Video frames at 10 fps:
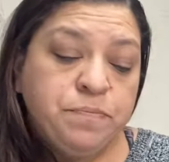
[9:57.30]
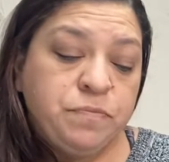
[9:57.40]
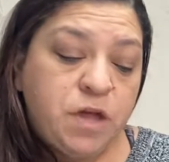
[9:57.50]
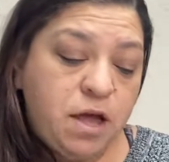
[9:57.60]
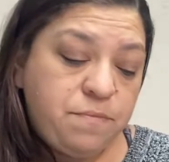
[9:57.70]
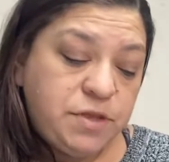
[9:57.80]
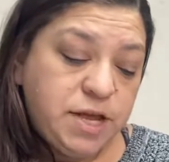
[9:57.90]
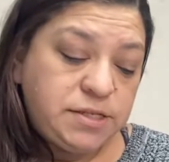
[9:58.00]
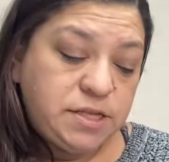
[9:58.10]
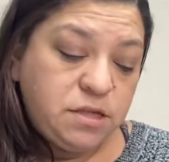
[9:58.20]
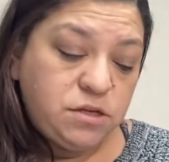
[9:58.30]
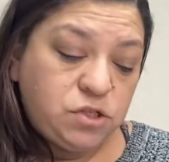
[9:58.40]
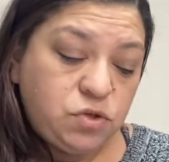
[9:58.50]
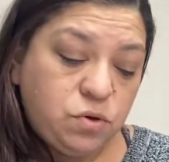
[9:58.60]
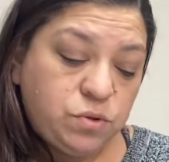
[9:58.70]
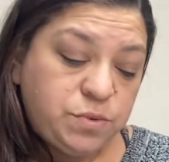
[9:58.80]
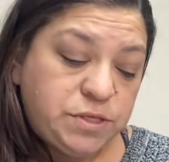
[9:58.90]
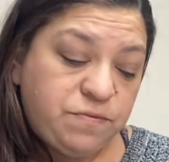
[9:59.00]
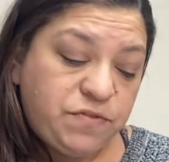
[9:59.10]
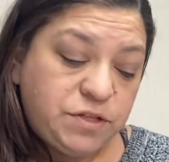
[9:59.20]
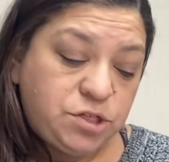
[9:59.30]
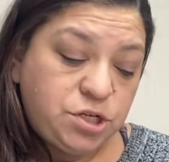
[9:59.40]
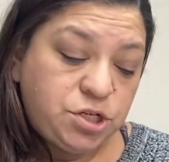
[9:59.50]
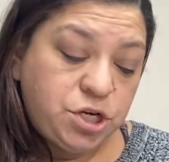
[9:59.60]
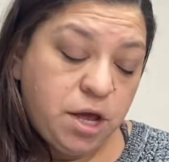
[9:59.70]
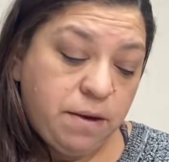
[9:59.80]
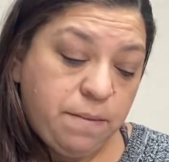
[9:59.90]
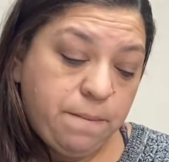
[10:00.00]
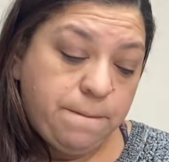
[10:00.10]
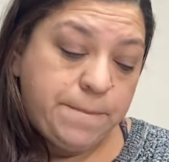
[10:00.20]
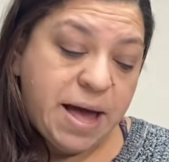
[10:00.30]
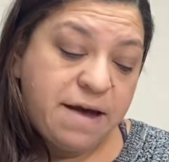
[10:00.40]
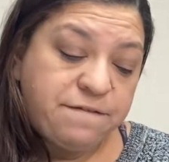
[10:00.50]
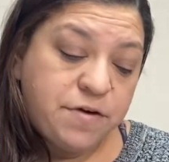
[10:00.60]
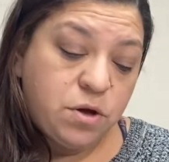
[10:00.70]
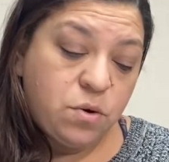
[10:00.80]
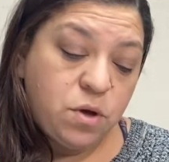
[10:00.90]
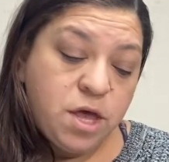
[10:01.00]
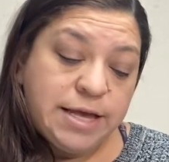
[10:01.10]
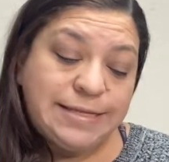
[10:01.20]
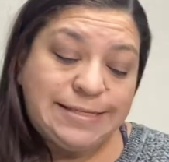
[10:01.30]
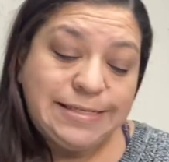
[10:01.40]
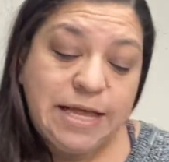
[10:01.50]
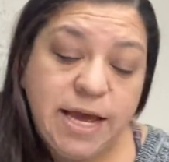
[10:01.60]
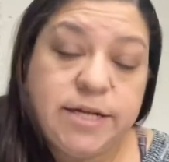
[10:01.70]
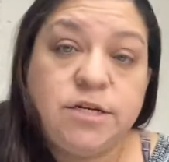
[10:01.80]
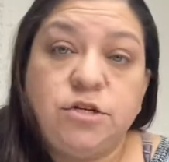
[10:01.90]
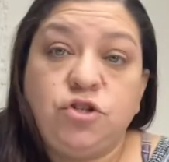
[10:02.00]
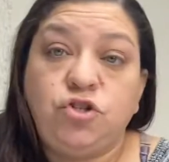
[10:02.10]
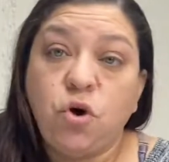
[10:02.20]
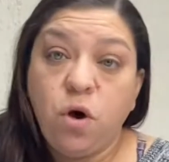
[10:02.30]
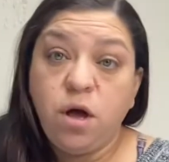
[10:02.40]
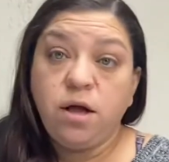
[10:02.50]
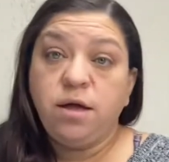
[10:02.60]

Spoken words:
The next thing that sold was a vintage Bafo Sled Dog